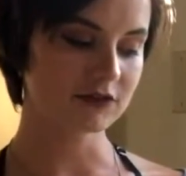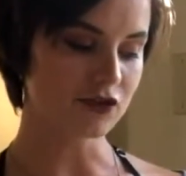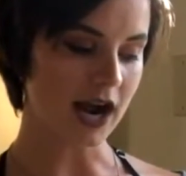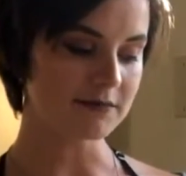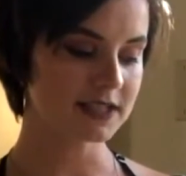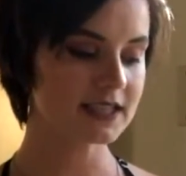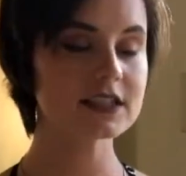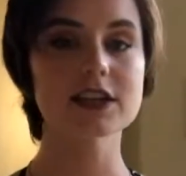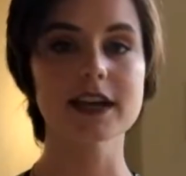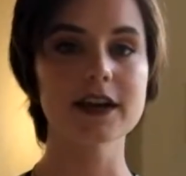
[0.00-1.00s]
grabbed
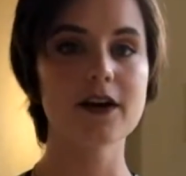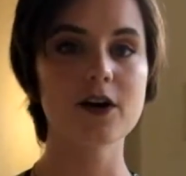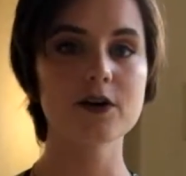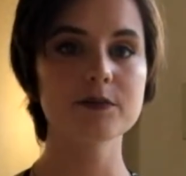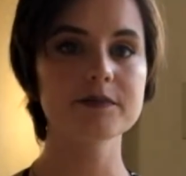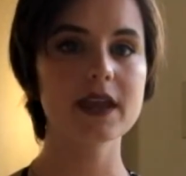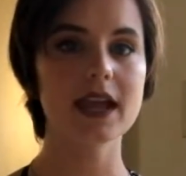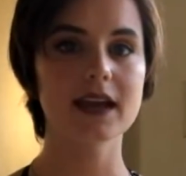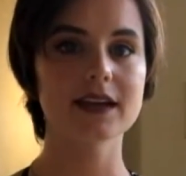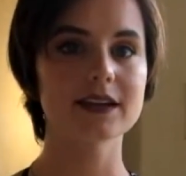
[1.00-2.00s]
it, took it home,
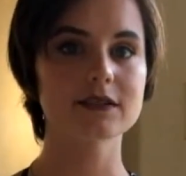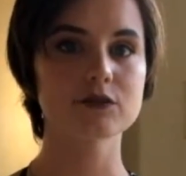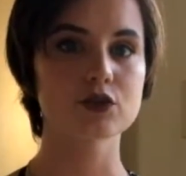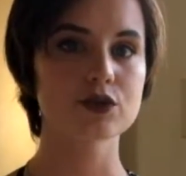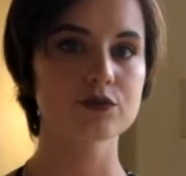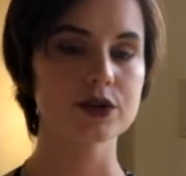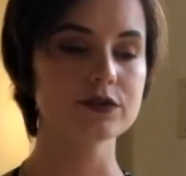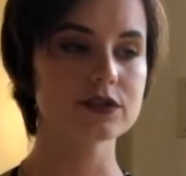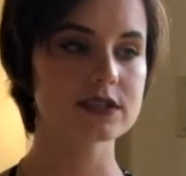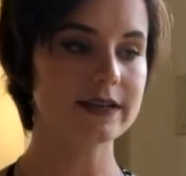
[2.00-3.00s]
and it grew
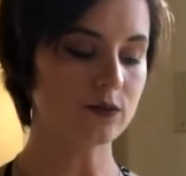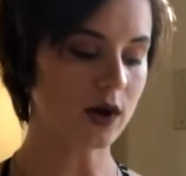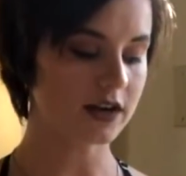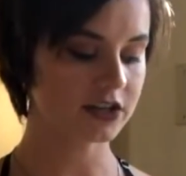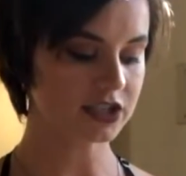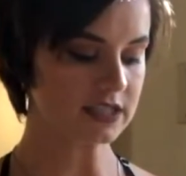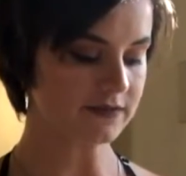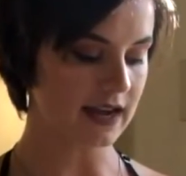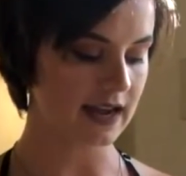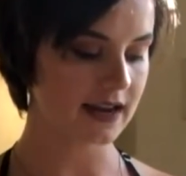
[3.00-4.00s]
roots in water just
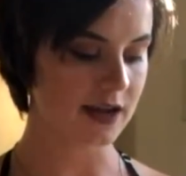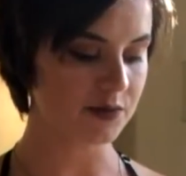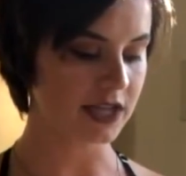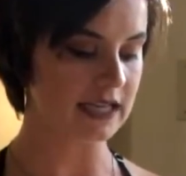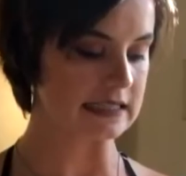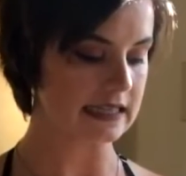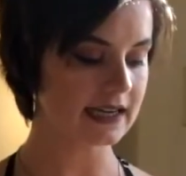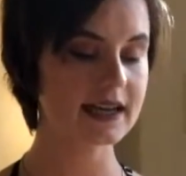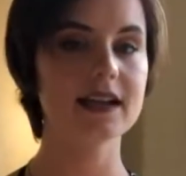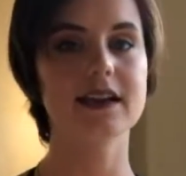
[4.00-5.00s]
fine. I planted
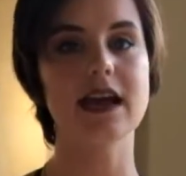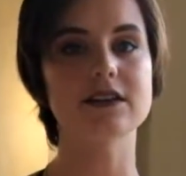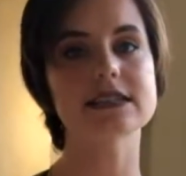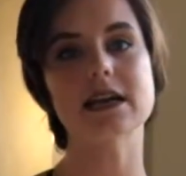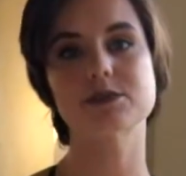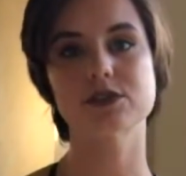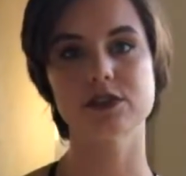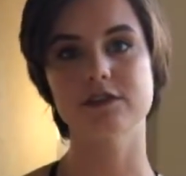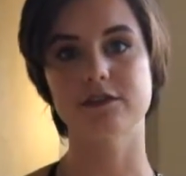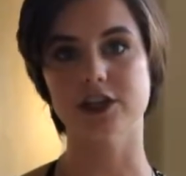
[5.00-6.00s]
it, and now it's
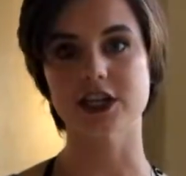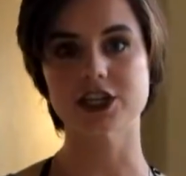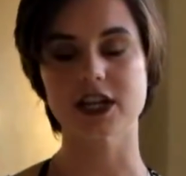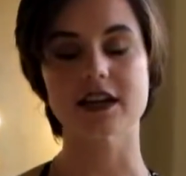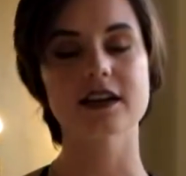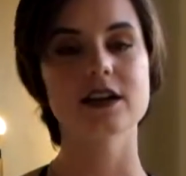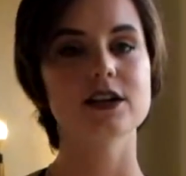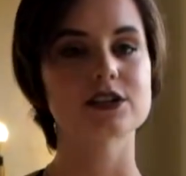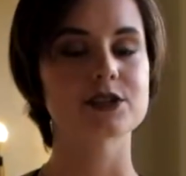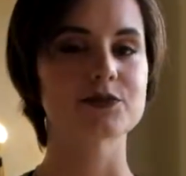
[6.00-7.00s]
absolutely flourishing.
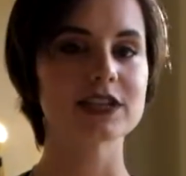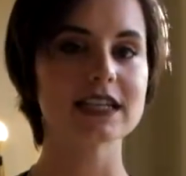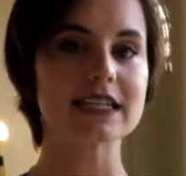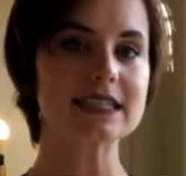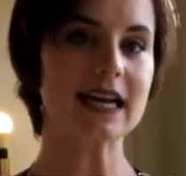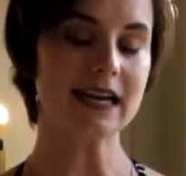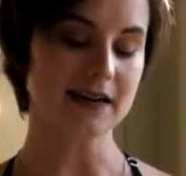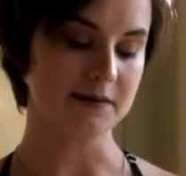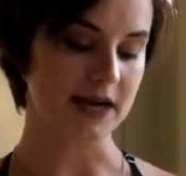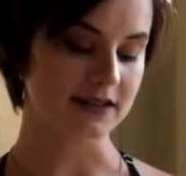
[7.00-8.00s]
So I'm really
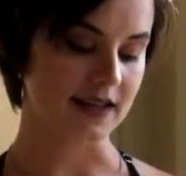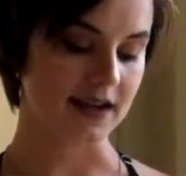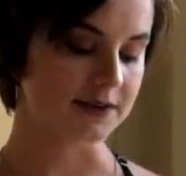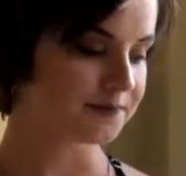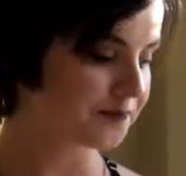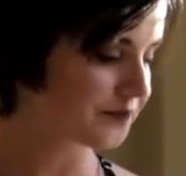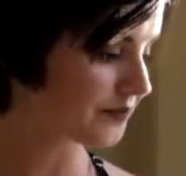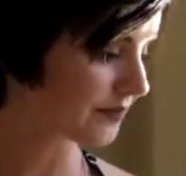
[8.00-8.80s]
excited about that.